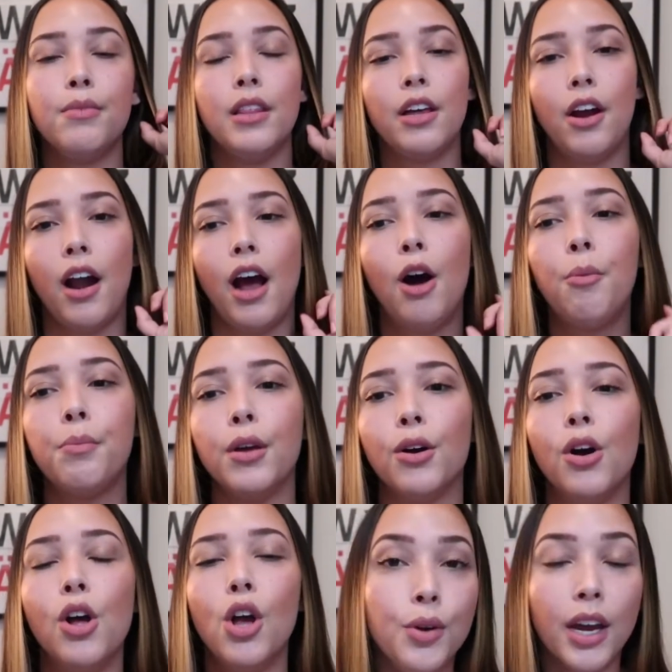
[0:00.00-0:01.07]
be there to help you.
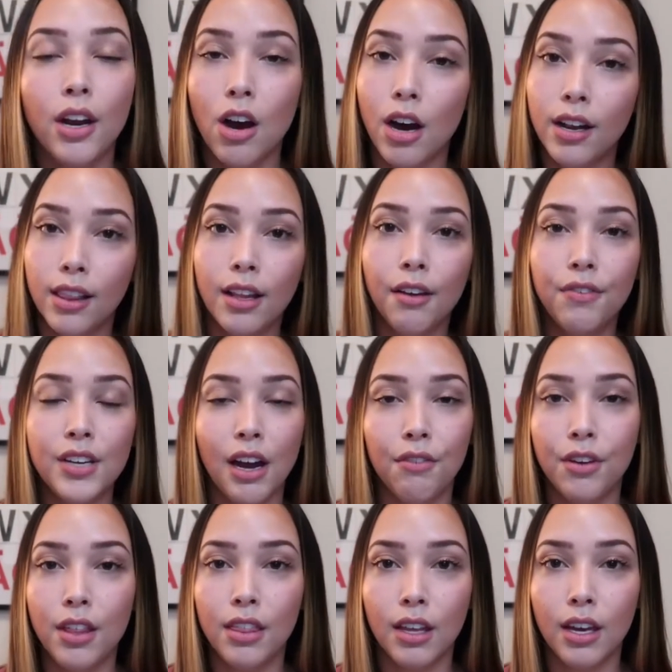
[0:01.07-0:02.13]
You cannot lift
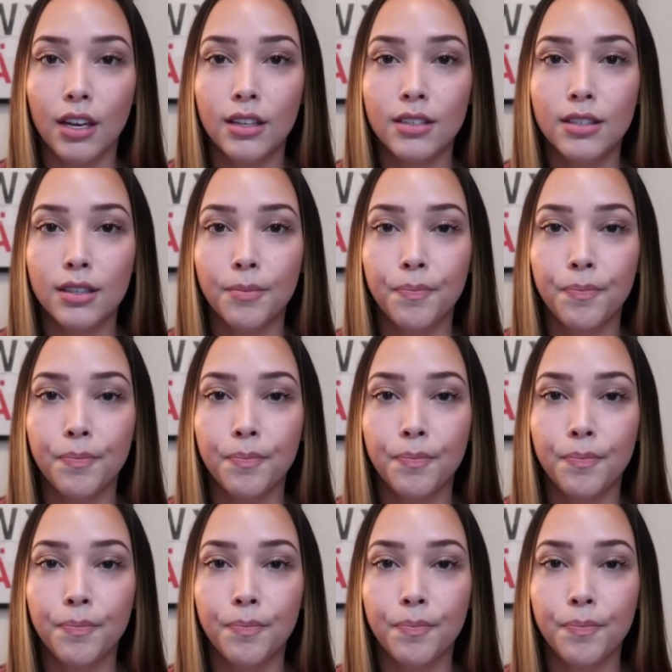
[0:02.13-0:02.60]
heavy things.